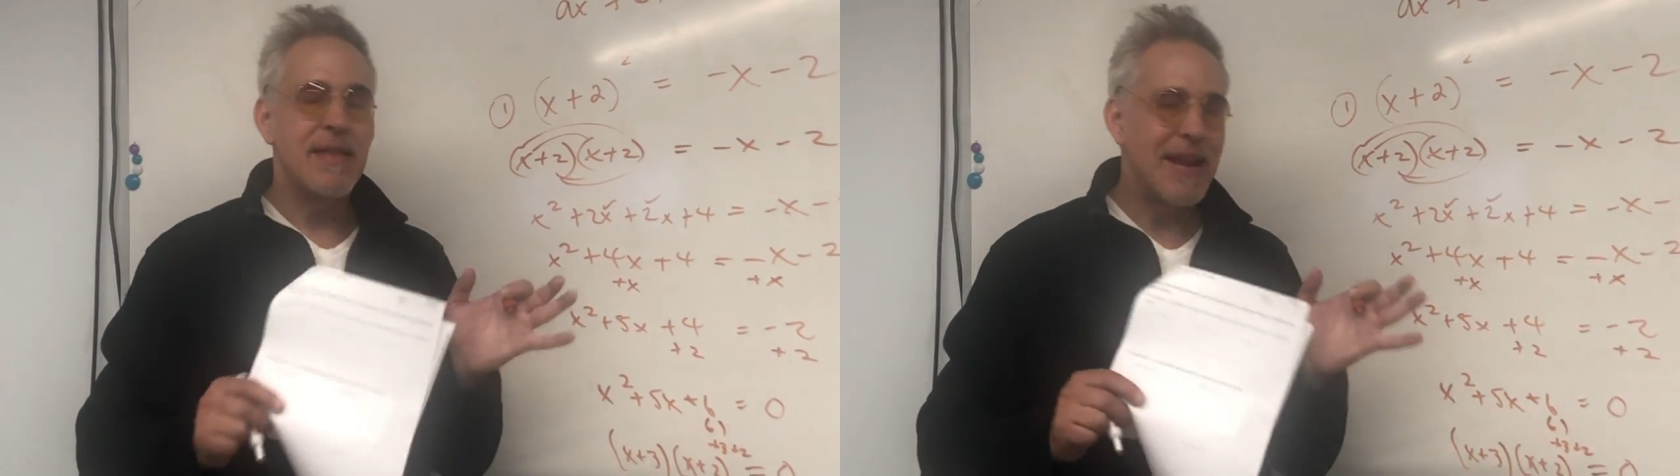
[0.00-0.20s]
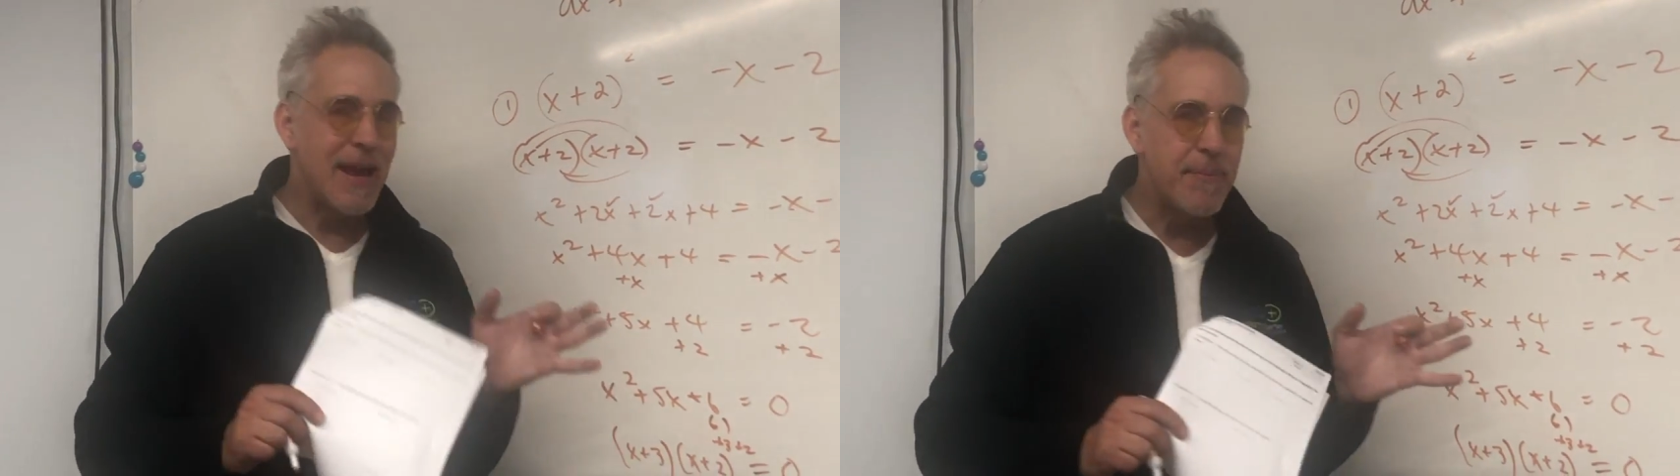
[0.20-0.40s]

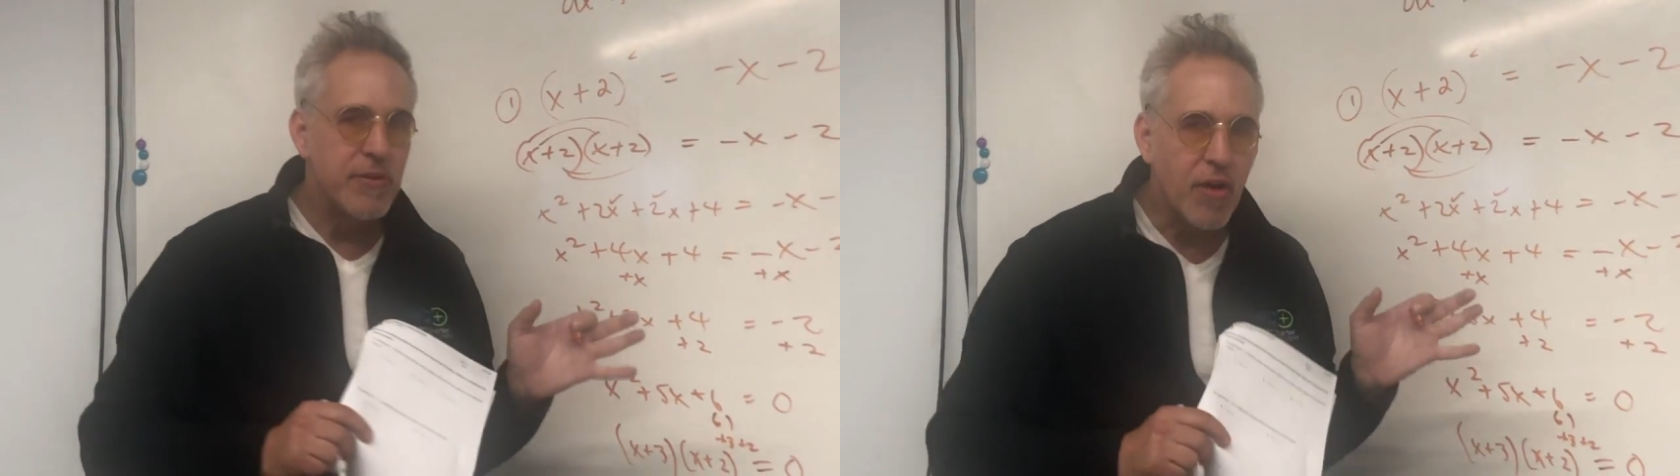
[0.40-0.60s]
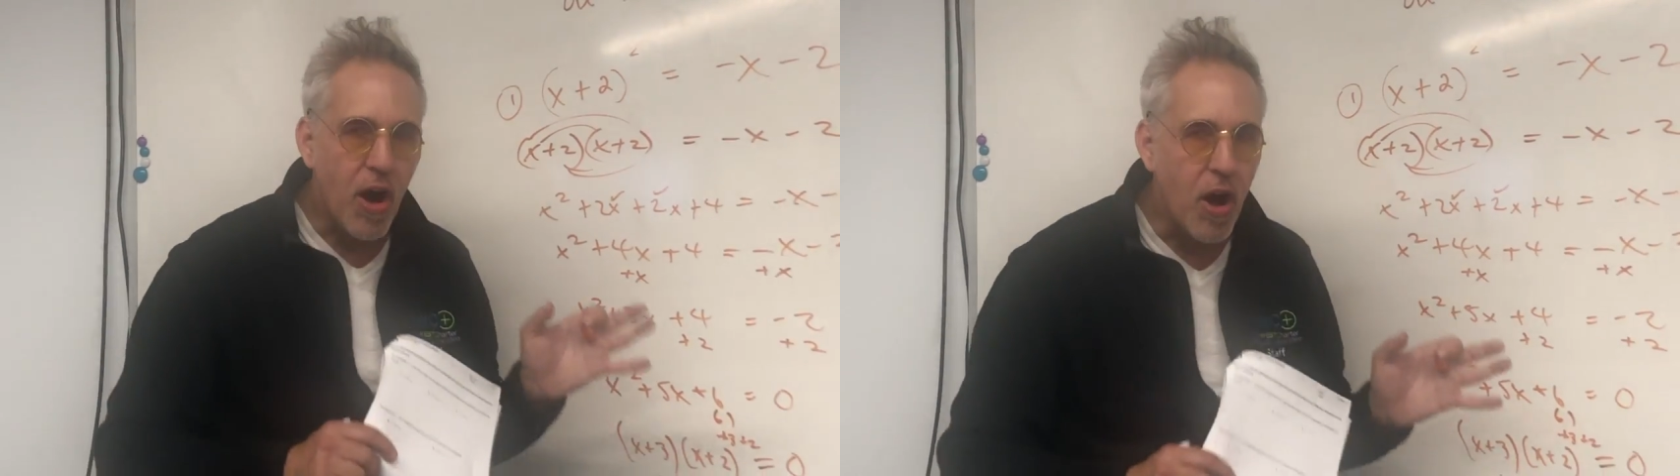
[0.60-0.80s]
That
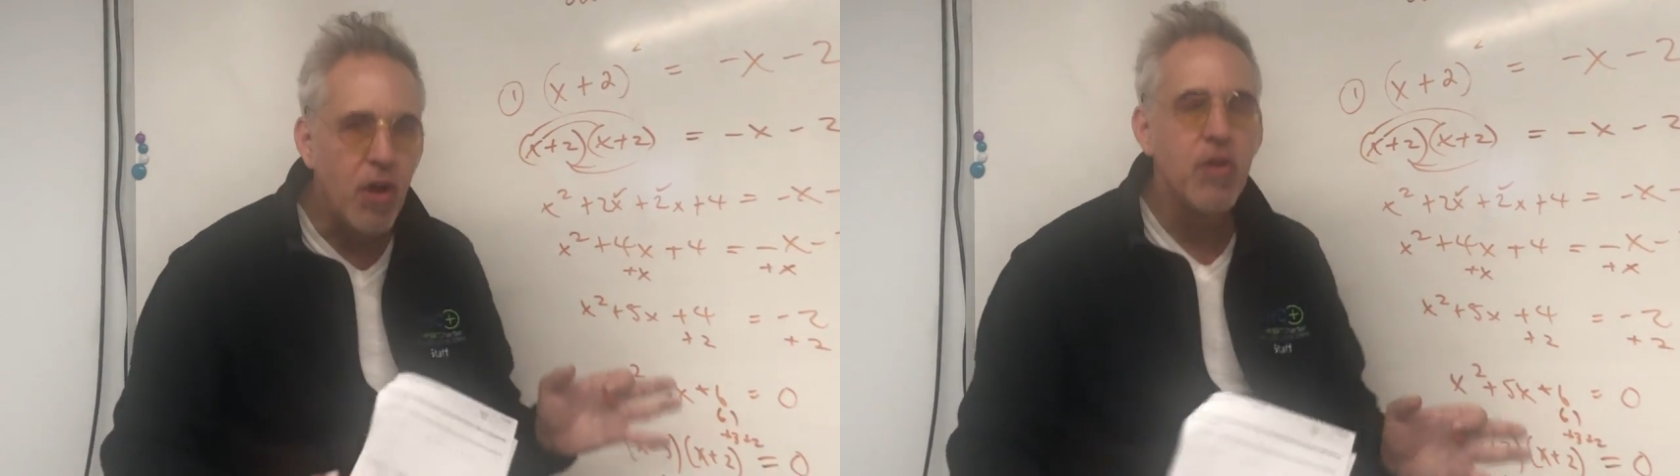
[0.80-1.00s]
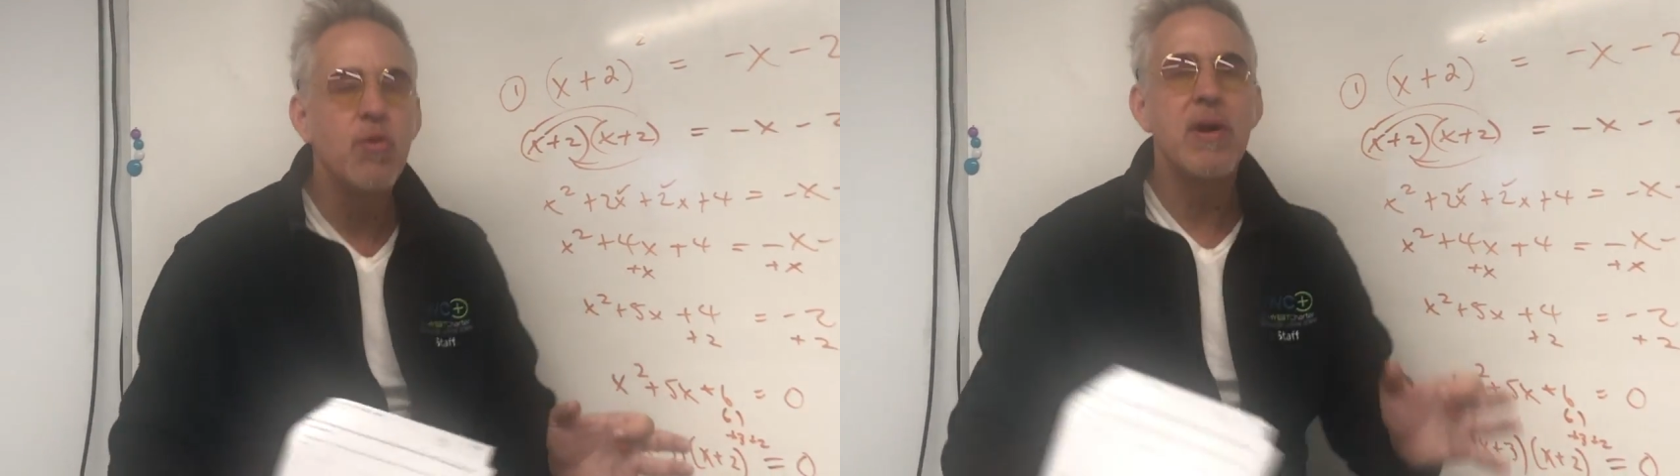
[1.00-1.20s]
happens
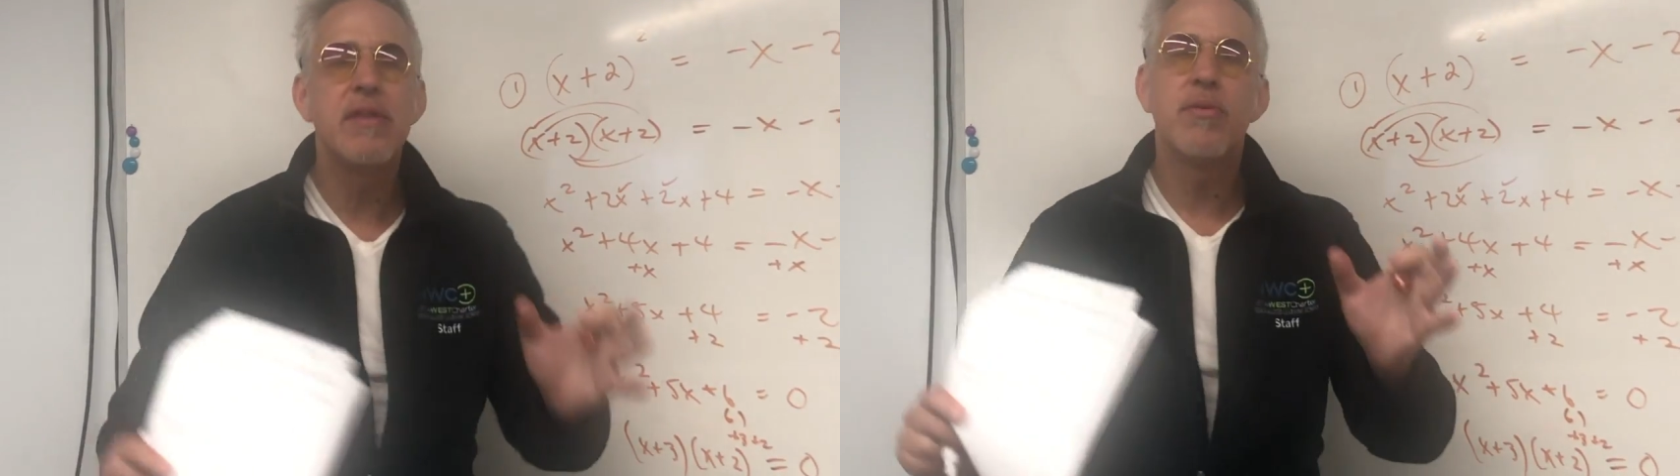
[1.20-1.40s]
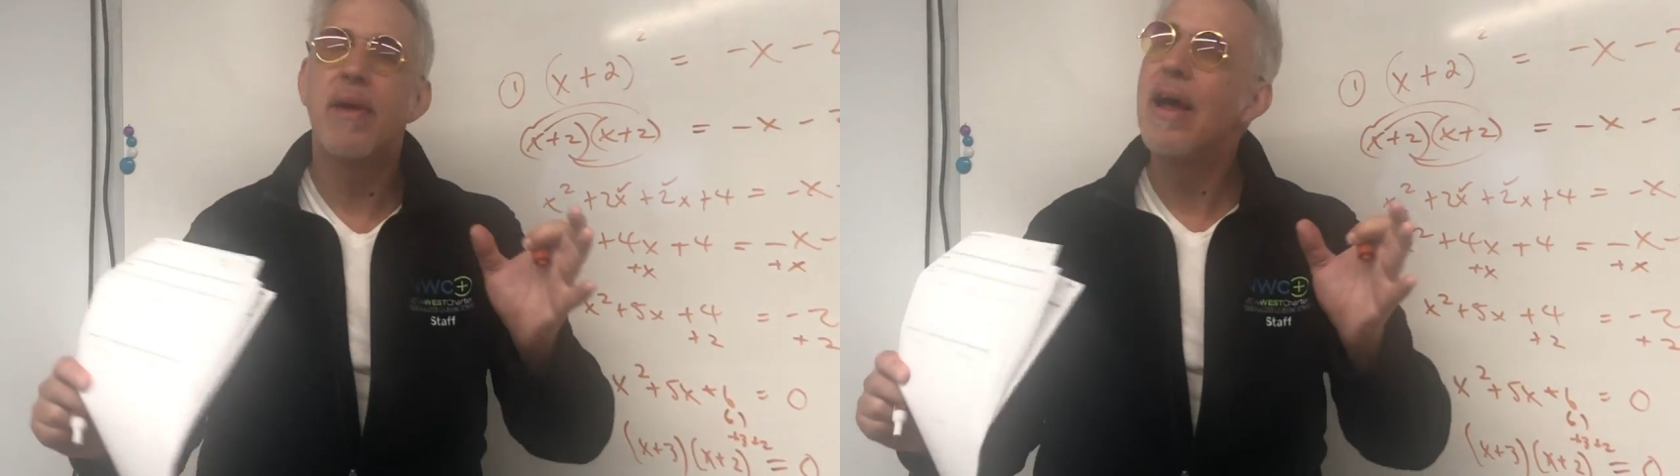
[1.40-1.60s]
all the way
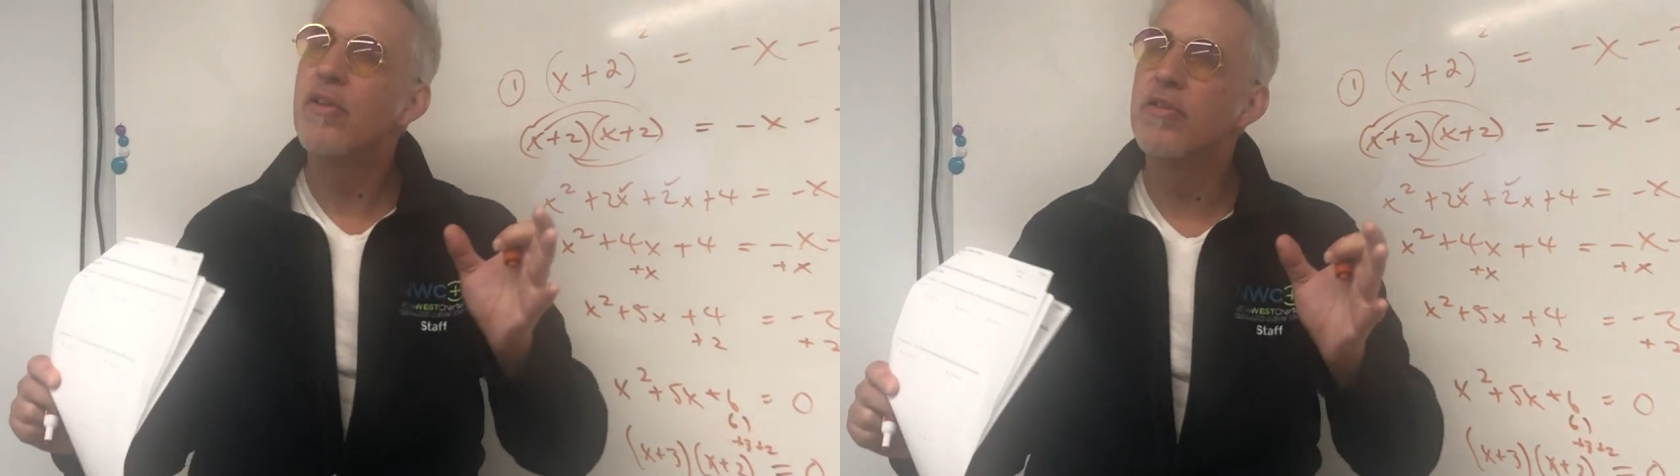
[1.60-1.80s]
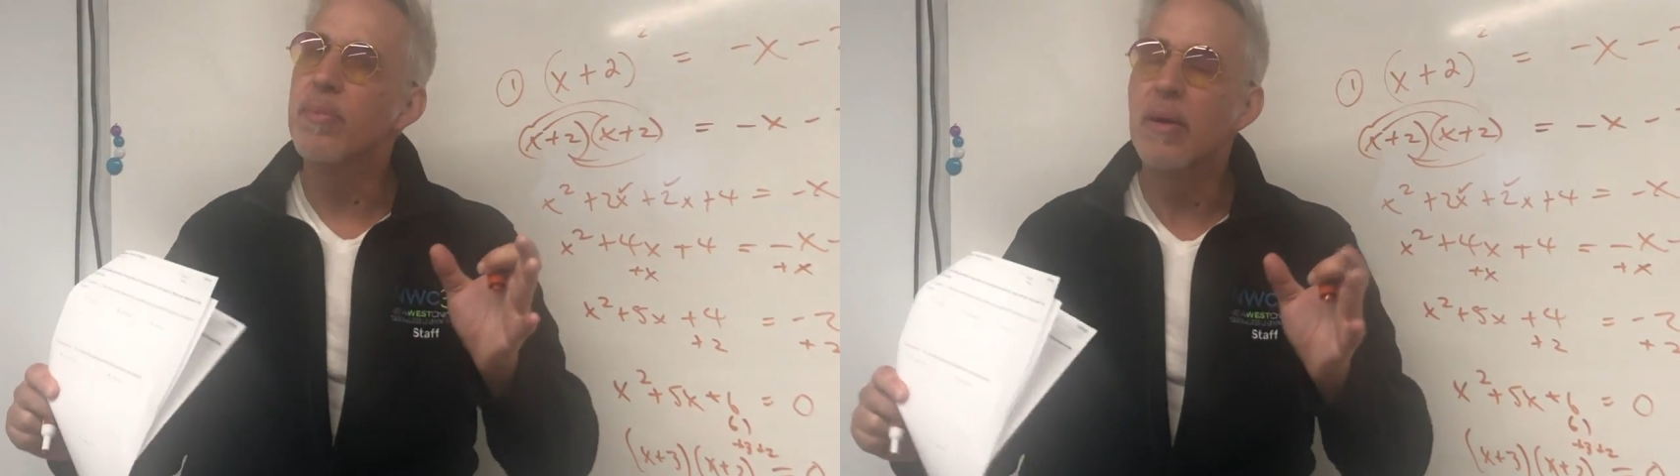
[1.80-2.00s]
through
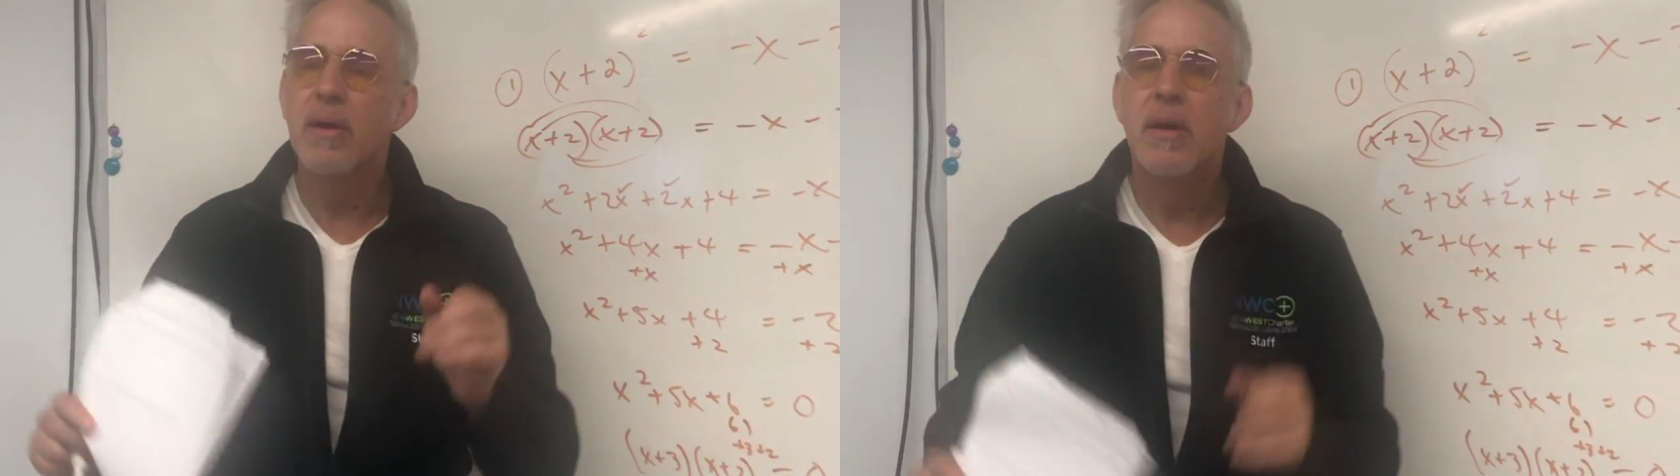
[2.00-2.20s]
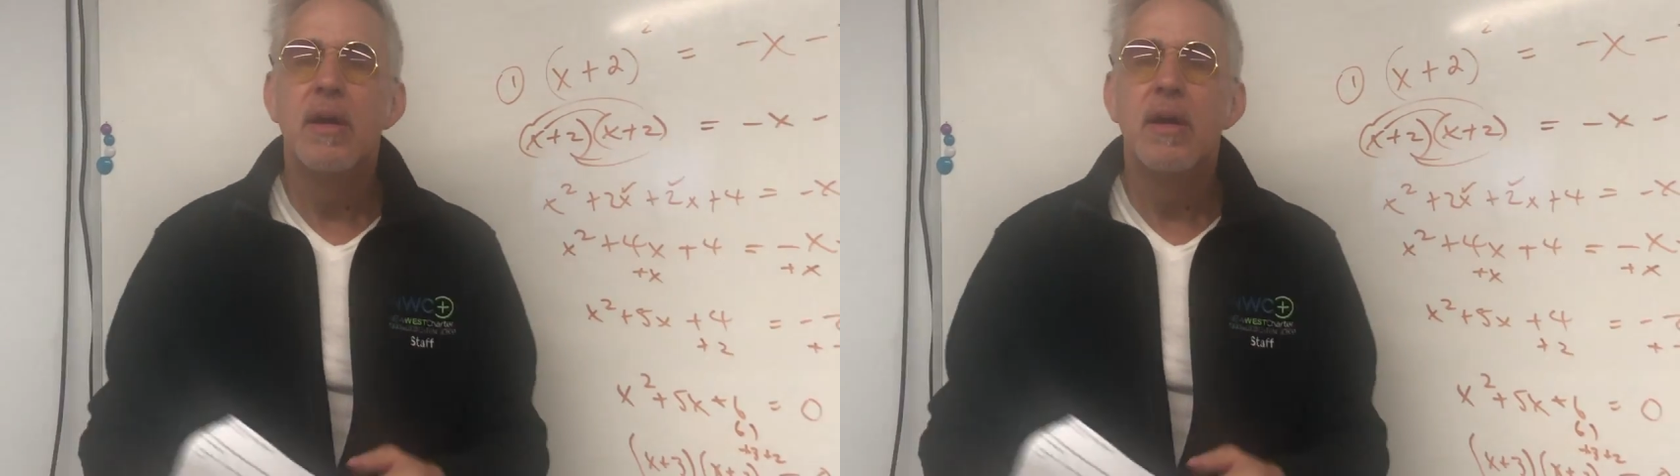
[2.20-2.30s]
algebra.